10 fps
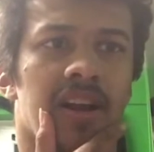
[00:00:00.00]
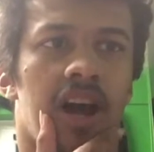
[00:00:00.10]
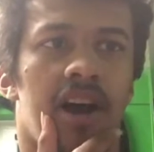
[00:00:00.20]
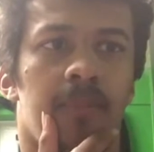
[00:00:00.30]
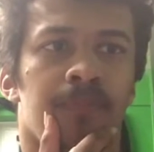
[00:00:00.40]

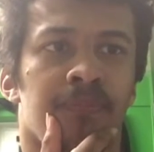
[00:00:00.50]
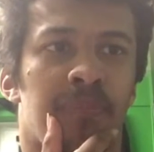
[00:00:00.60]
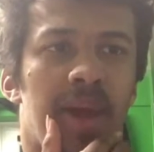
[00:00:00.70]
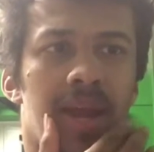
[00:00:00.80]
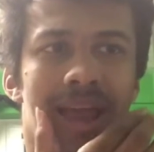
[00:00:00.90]
um,
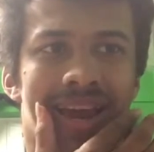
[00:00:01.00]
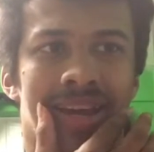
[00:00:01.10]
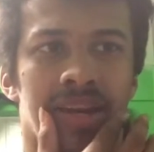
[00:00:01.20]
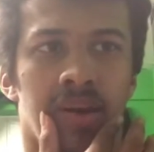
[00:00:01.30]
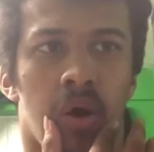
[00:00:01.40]
be, like,
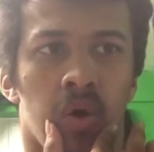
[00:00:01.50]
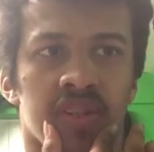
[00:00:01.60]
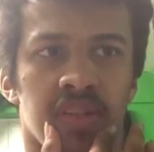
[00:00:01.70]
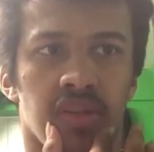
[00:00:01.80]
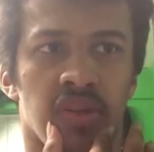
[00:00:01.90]
in an
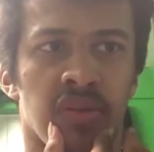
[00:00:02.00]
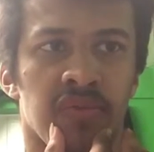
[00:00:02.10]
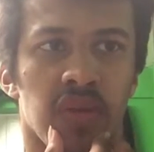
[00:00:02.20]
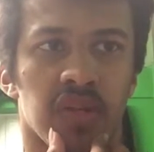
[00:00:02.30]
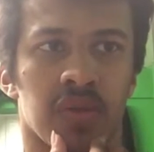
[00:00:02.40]
alternate
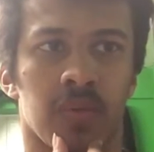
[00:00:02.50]
universe,